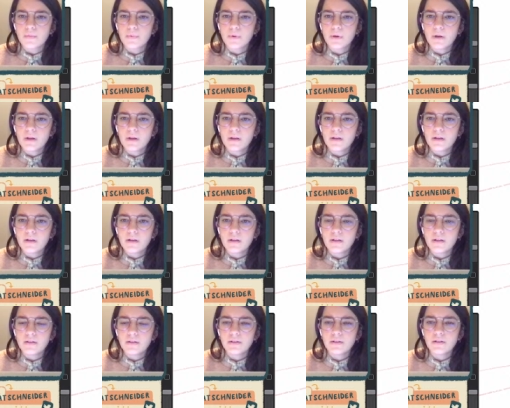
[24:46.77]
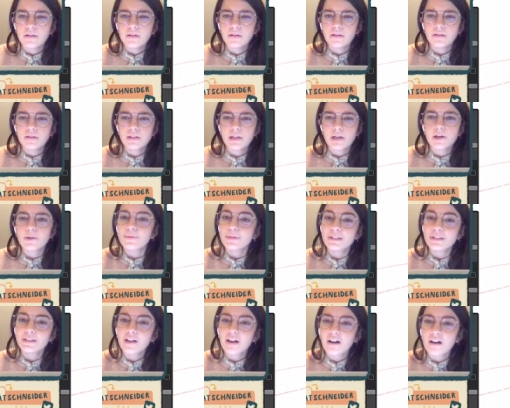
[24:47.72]
When Tara
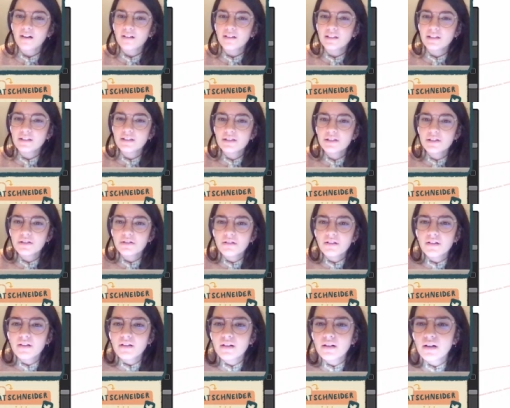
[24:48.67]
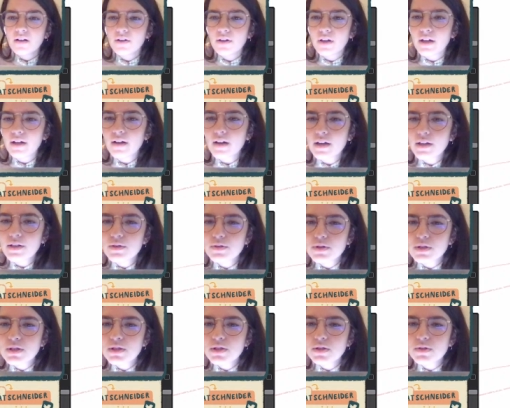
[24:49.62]
was in college, okay, I
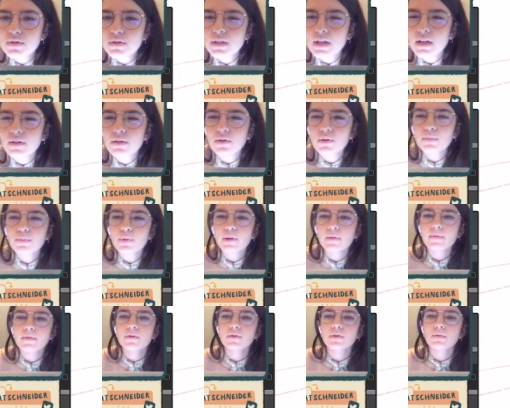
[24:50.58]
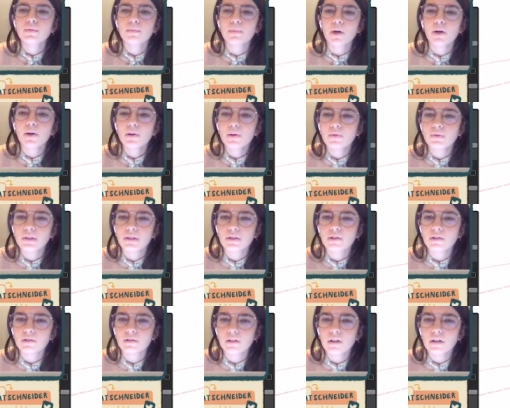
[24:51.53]
used to download previews from Audio
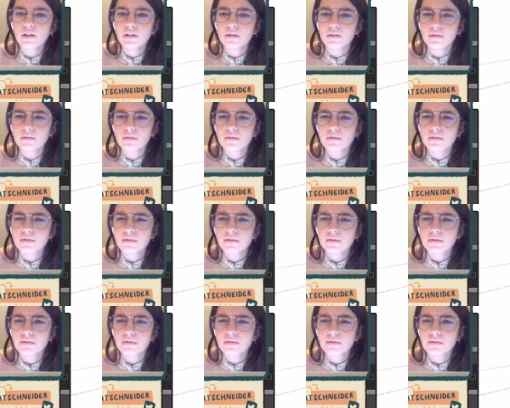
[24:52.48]
Jungle. Oh,